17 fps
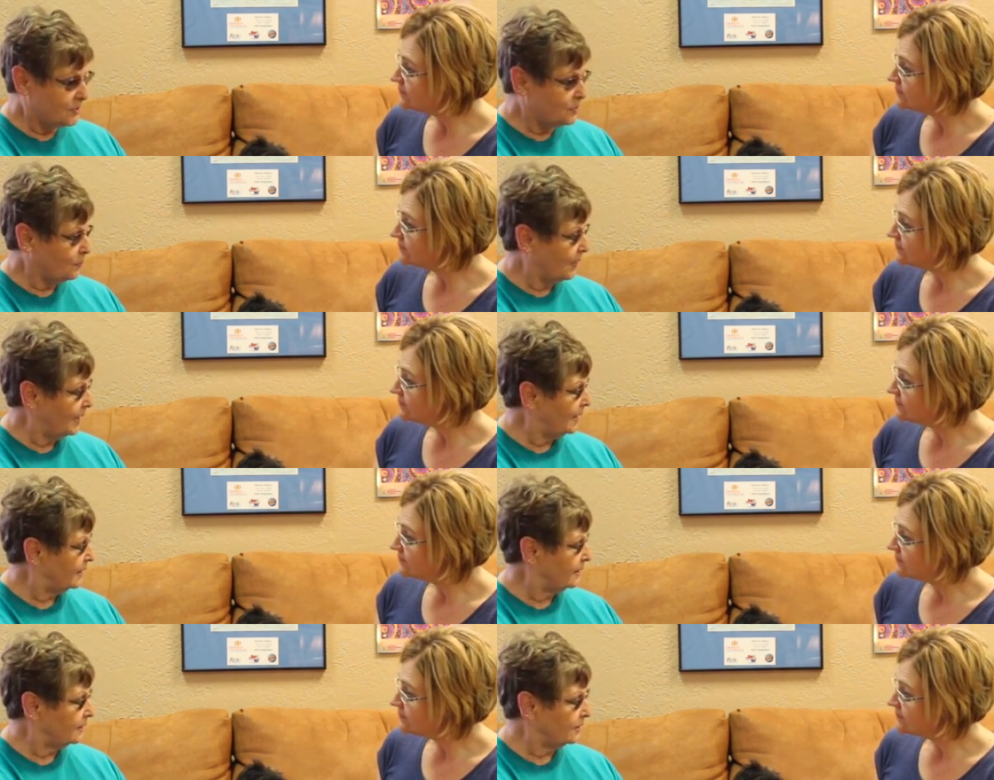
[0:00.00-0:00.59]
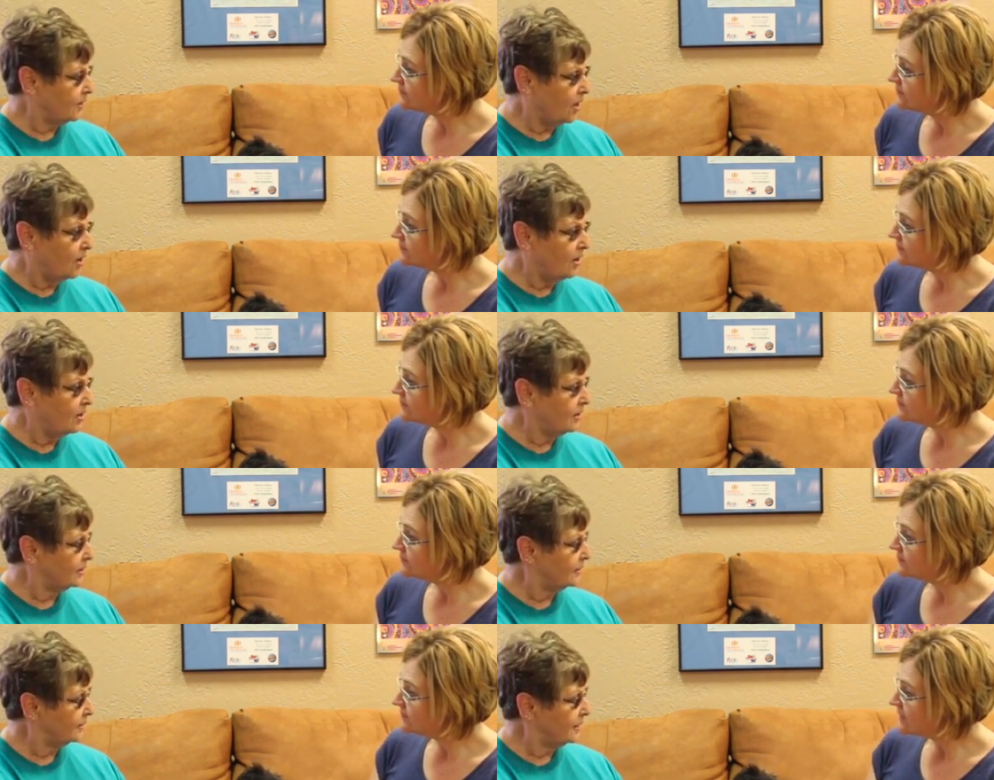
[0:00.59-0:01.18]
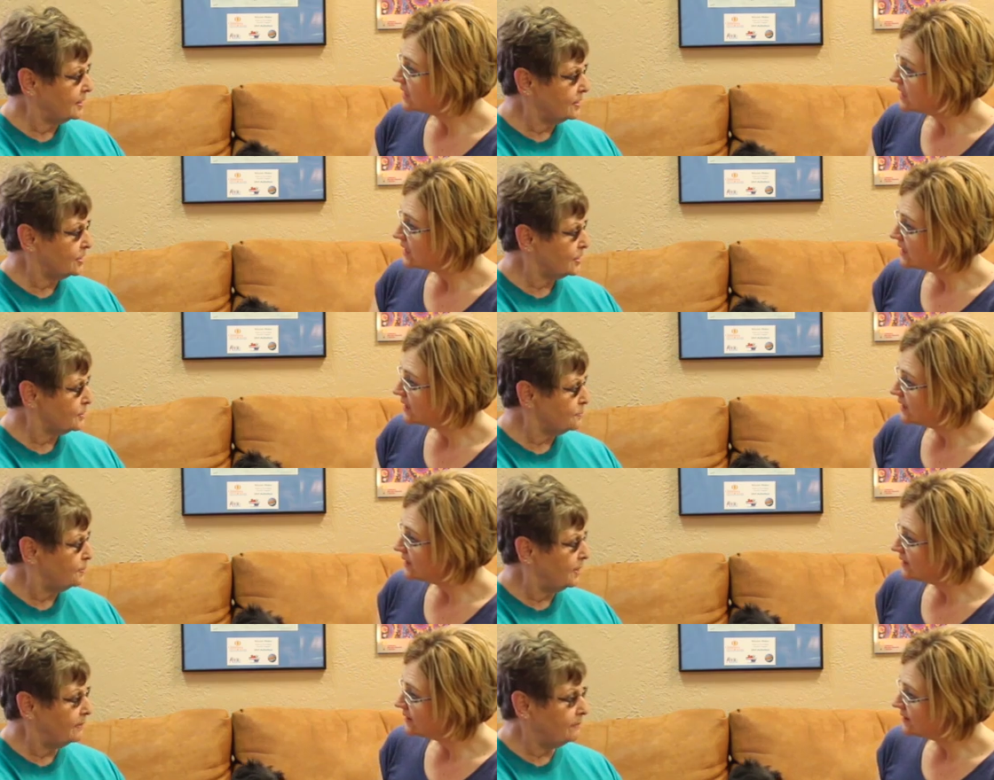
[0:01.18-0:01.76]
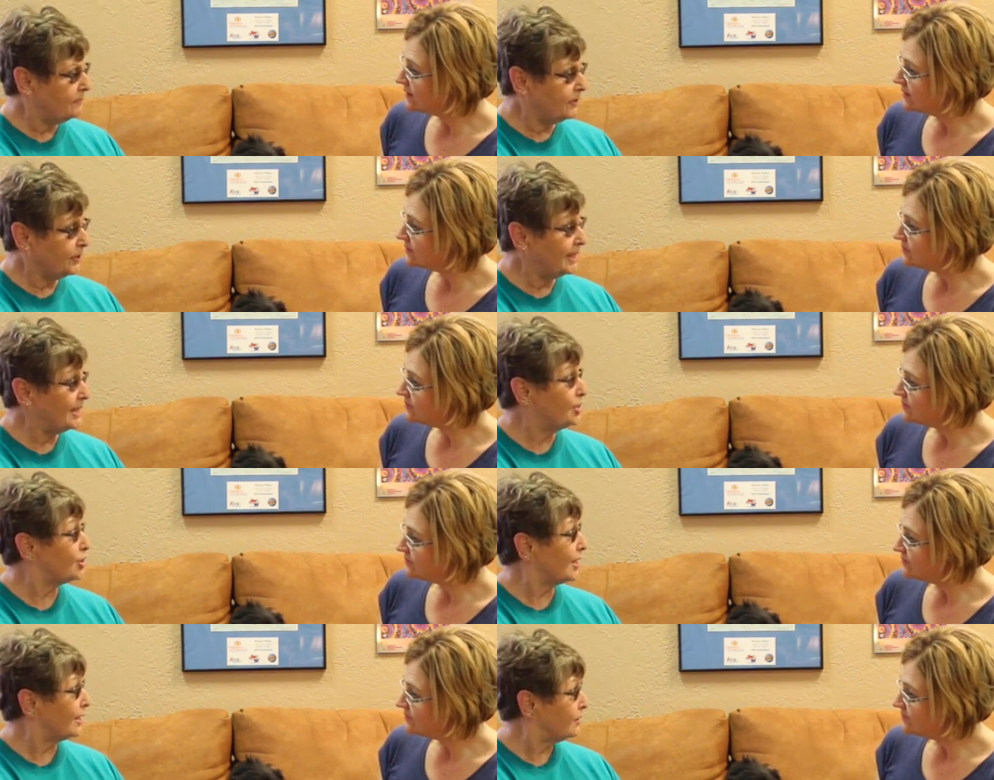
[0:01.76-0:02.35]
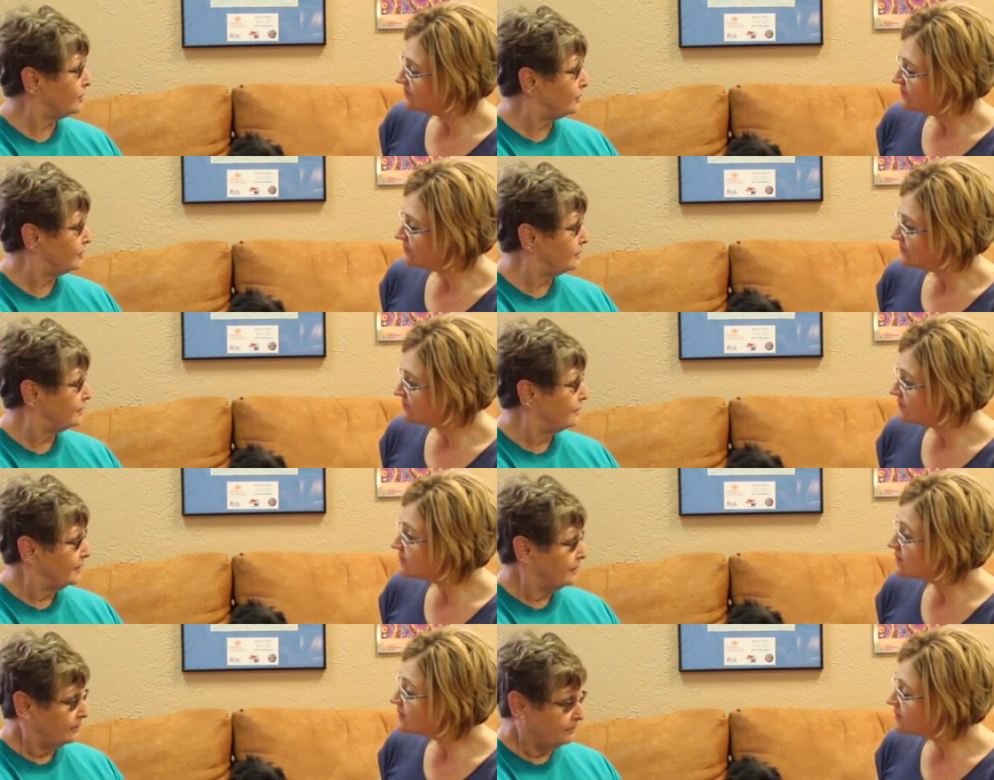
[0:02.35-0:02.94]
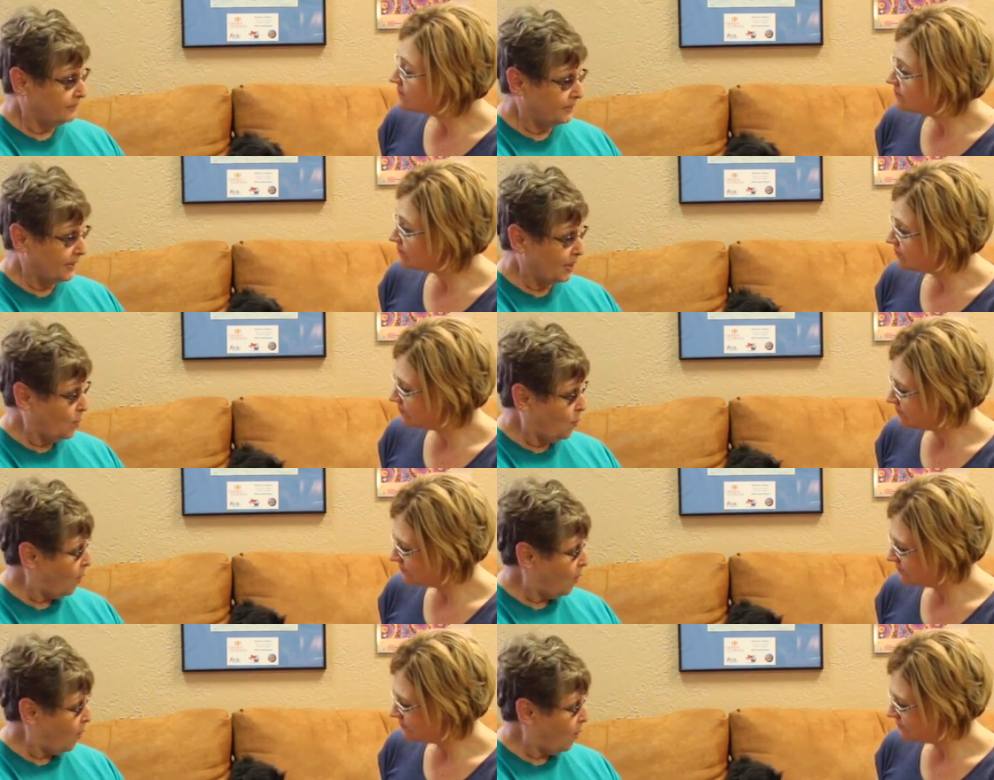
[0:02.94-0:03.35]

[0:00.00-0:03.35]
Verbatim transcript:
Speaker 1: sweet little dog. He's just been very gentle, very